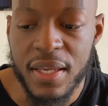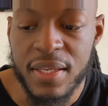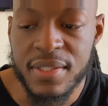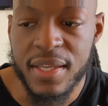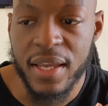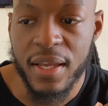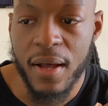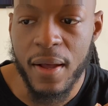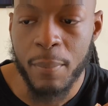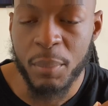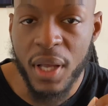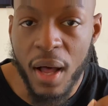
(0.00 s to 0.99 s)
a
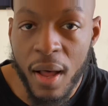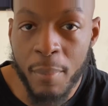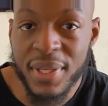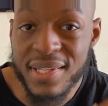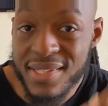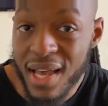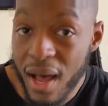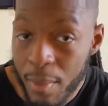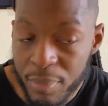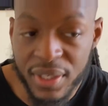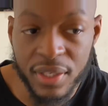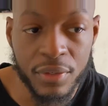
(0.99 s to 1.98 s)
common
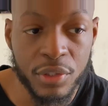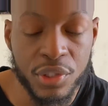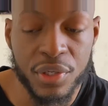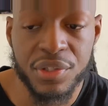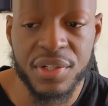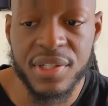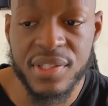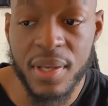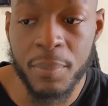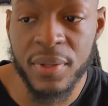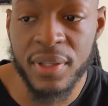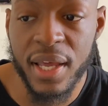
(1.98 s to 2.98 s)
topic in the church, and it's
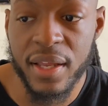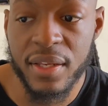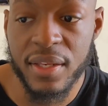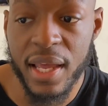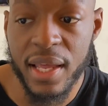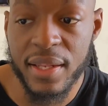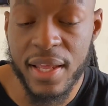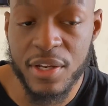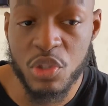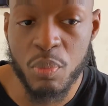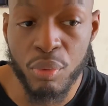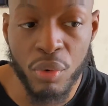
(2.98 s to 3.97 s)
something that
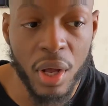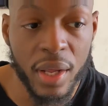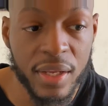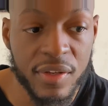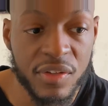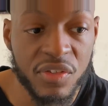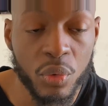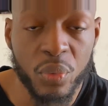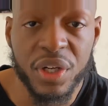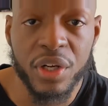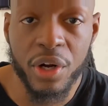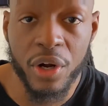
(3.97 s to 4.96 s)
is brought, it's a
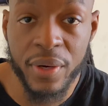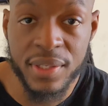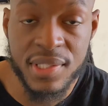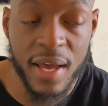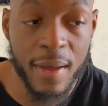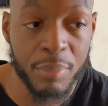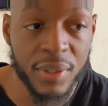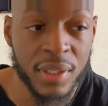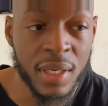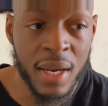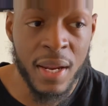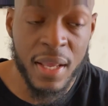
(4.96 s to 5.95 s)
reoccurring topic,
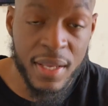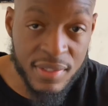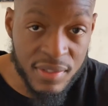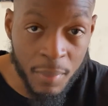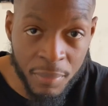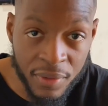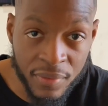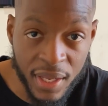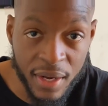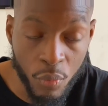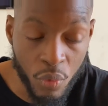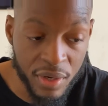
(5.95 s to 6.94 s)
is something
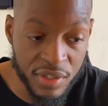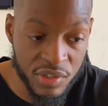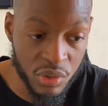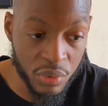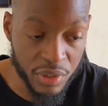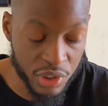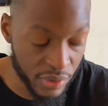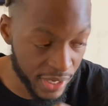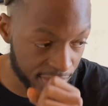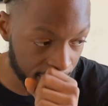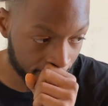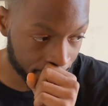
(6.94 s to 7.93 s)
that I want us to
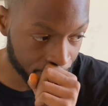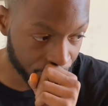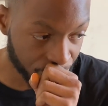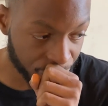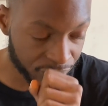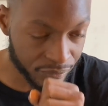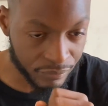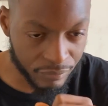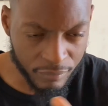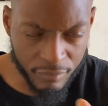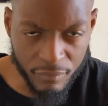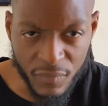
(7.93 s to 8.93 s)
address
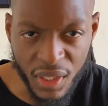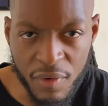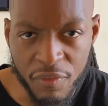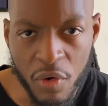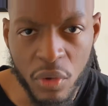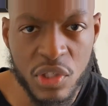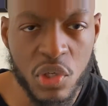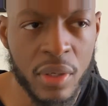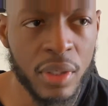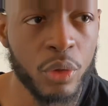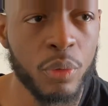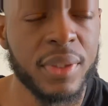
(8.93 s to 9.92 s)
and focus on a
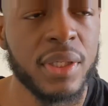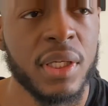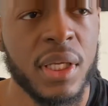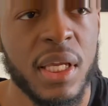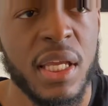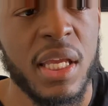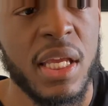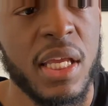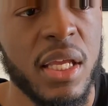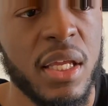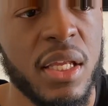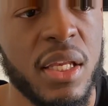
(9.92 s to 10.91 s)
little bit.
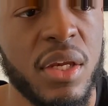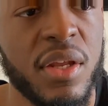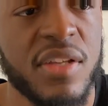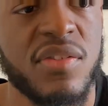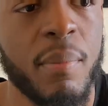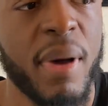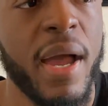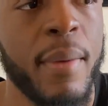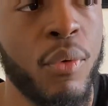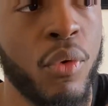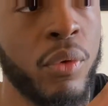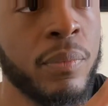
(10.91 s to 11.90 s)
Does the
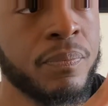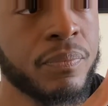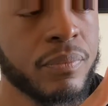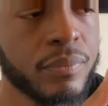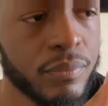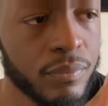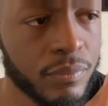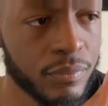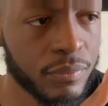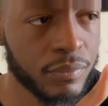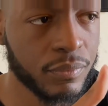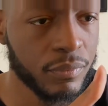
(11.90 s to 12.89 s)
Bible
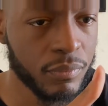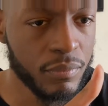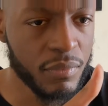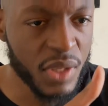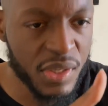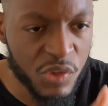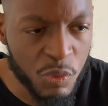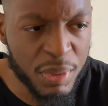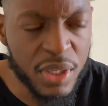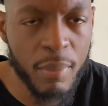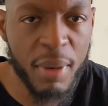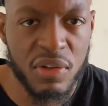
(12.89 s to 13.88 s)

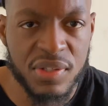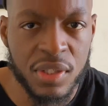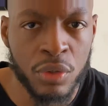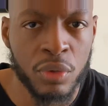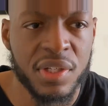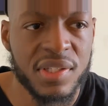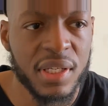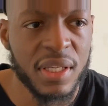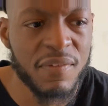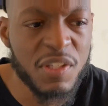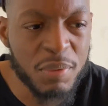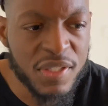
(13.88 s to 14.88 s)
speak about singleness and
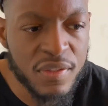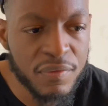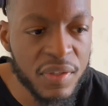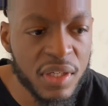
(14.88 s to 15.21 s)
give specific